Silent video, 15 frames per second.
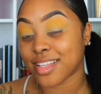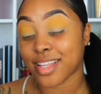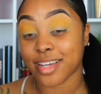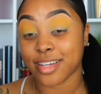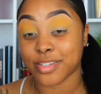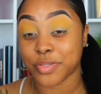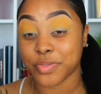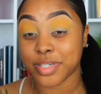
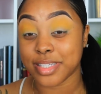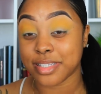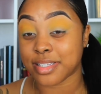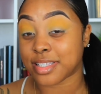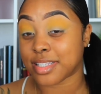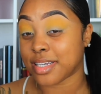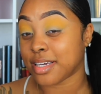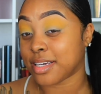Like, you can
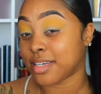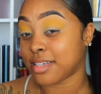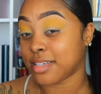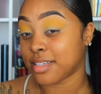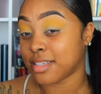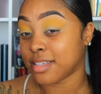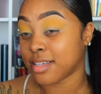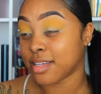see
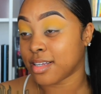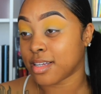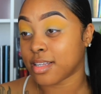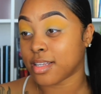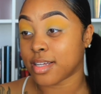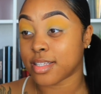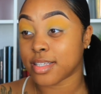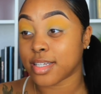it.
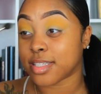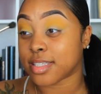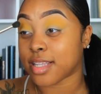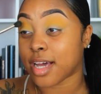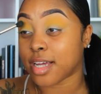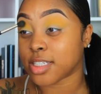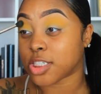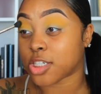It's
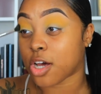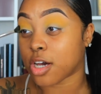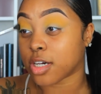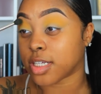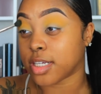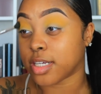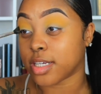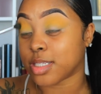not
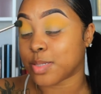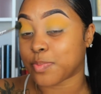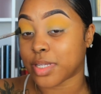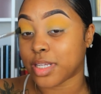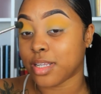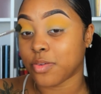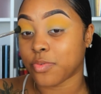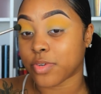chalky. It's
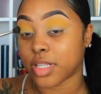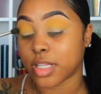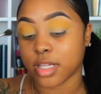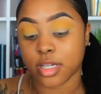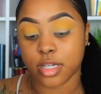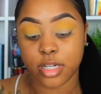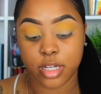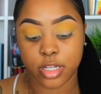blending really
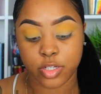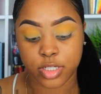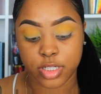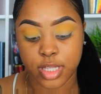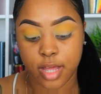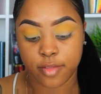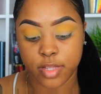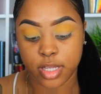good. You
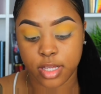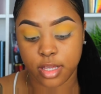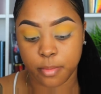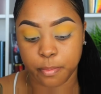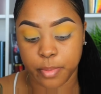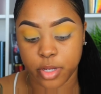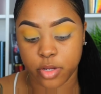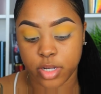just have to
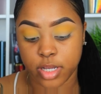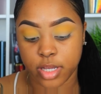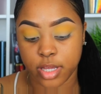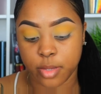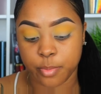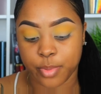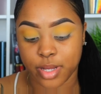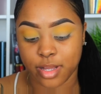keep building
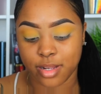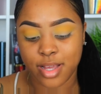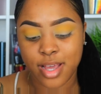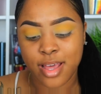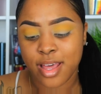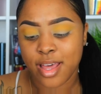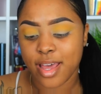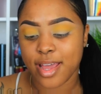it. But
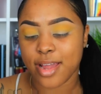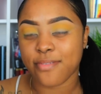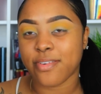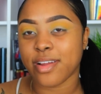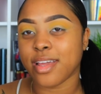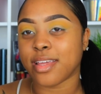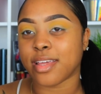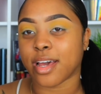
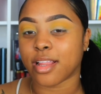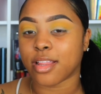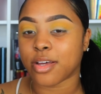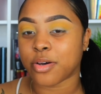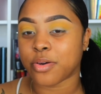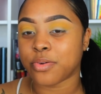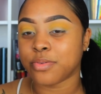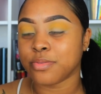every
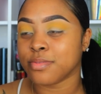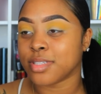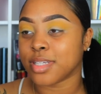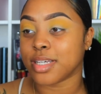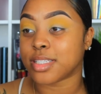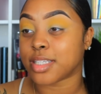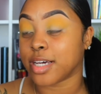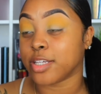yellow,
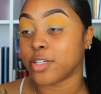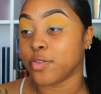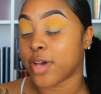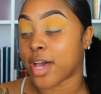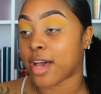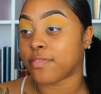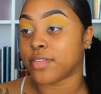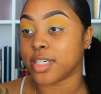it's like you
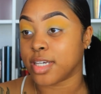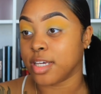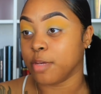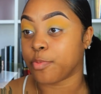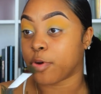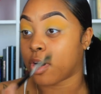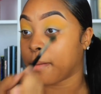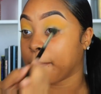have to
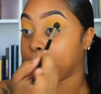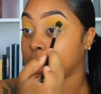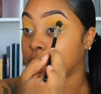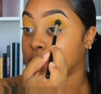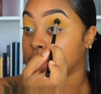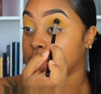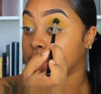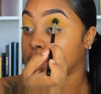keep on
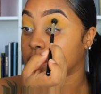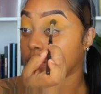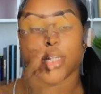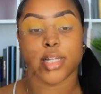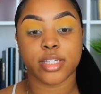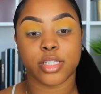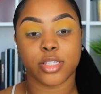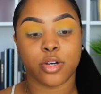building it.
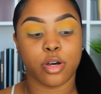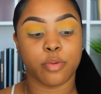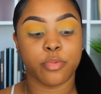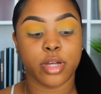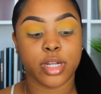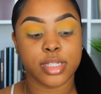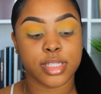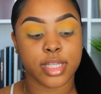Guys, so I'm
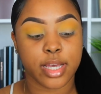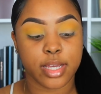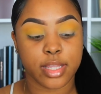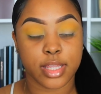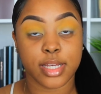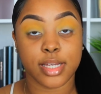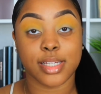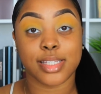gonna take
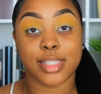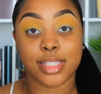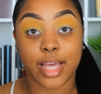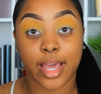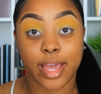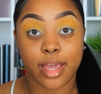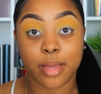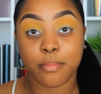the
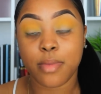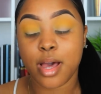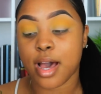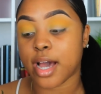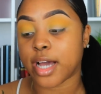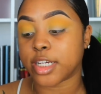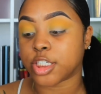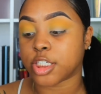same
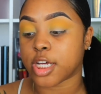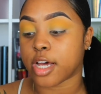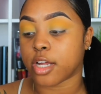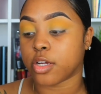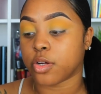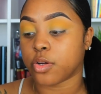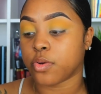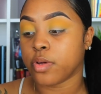
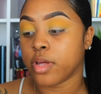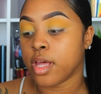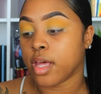eyeshadow,